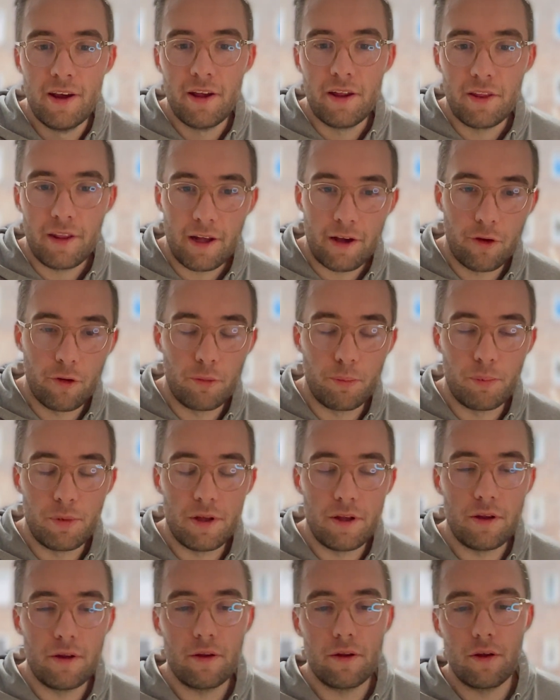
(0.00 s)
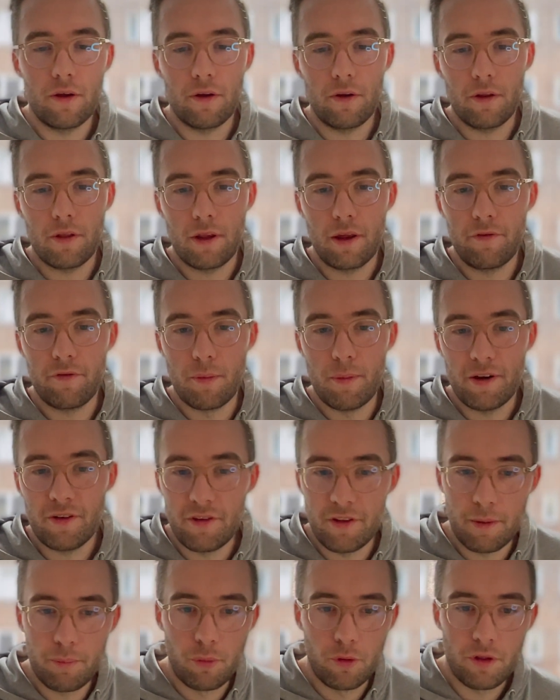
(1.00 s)
that could be the information
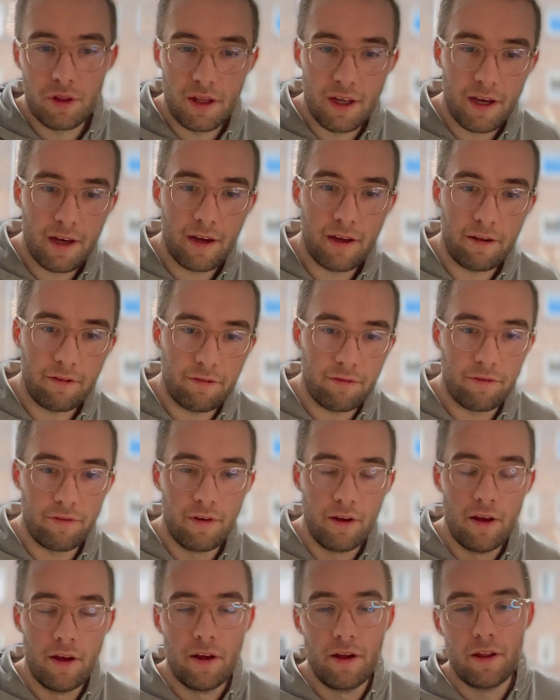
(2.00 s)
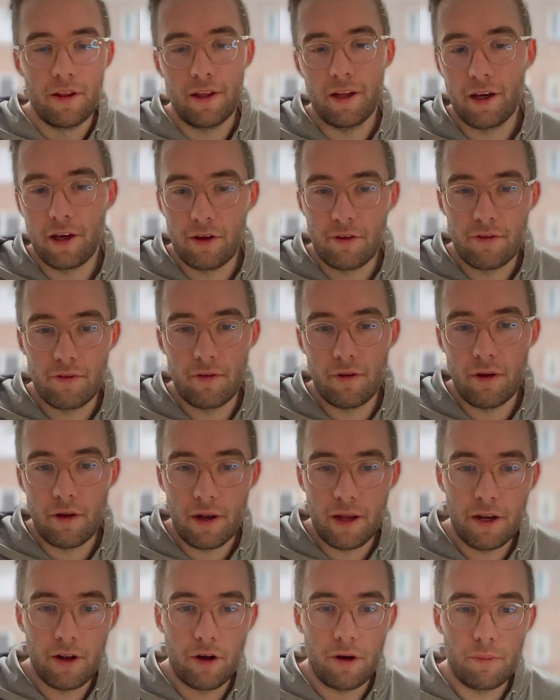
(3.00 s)
they put there, if they could
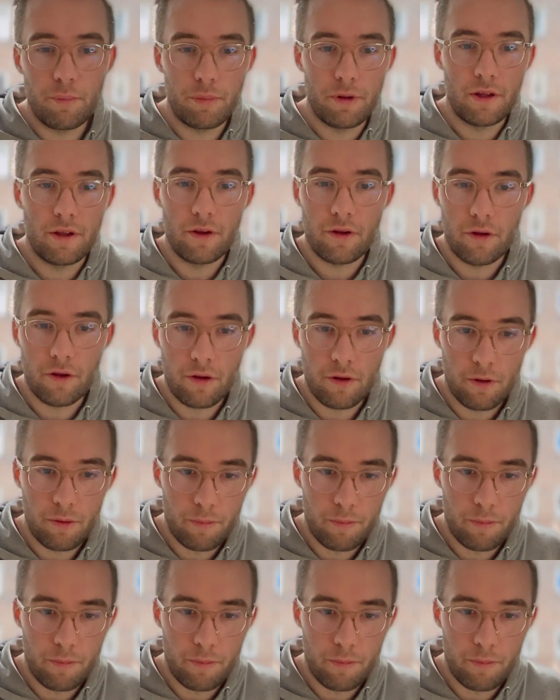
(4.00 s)
later on be